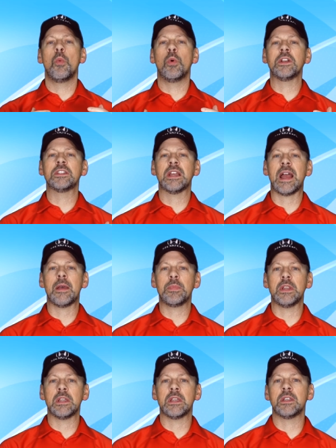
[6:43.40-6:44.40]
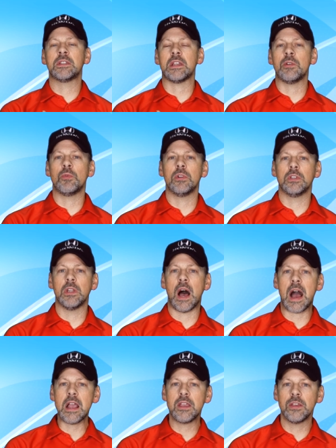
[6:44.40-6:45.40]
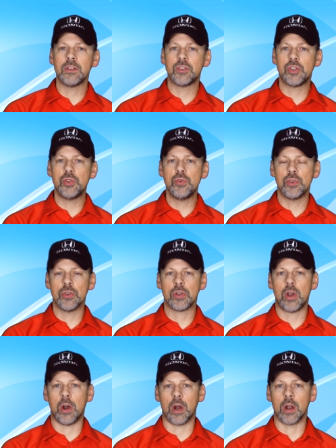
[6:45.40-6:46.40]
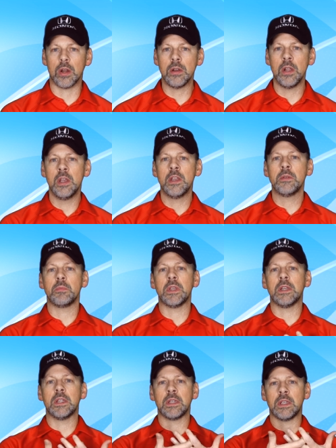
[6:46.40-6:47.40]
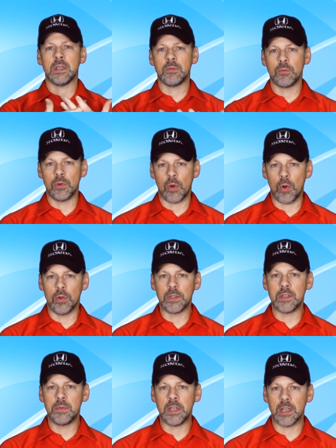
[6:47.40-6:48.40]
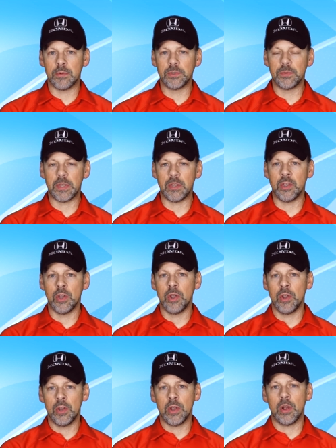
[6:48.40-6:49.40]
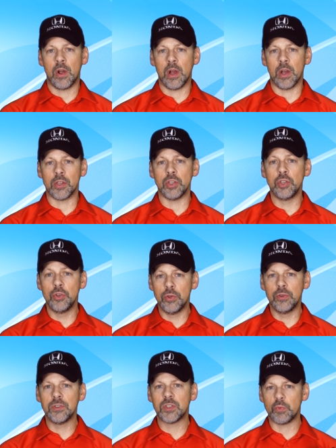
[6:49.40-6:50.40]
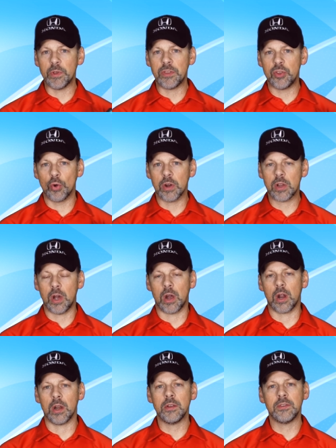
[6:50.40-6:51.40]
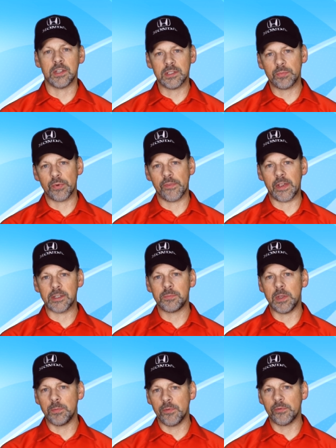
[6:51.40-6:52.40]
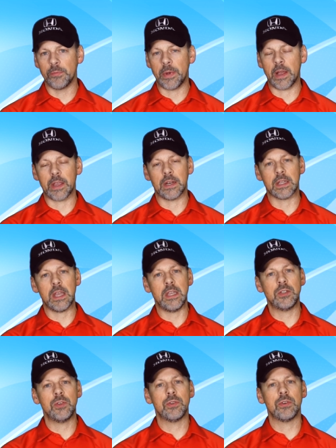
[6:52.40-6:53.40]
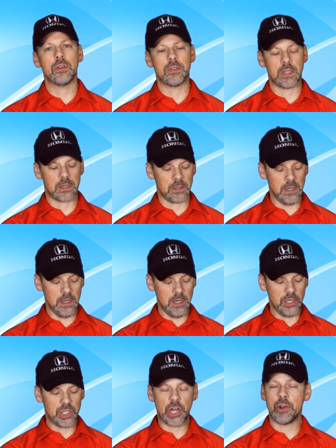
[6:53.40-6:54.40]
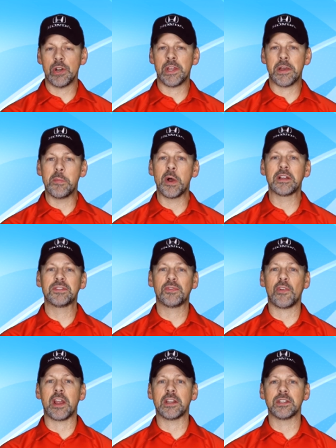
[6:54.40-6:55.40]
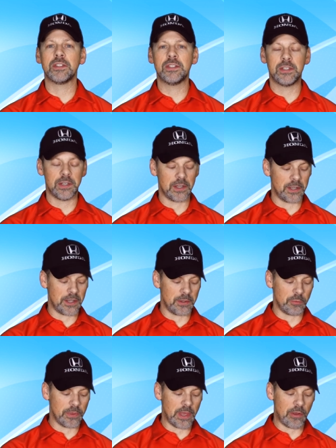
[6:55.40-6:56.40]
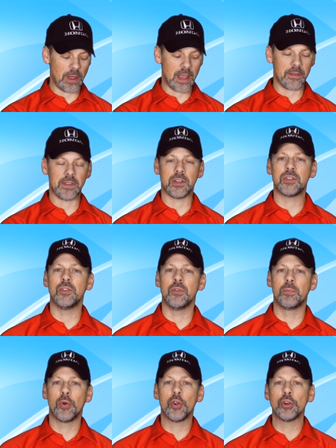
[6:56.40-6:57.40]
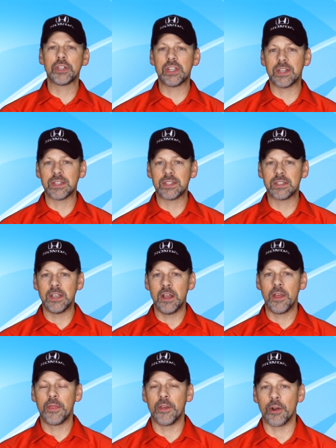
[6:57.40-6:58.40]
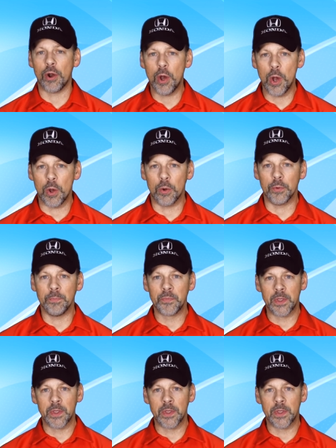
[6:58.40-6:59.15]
What's happening is it will lock to your car, meaning it will only be able to be uh, used with your car. This prevents people from buying a K-tuner and then sharing it amongst friends uh, without having to purchase their own.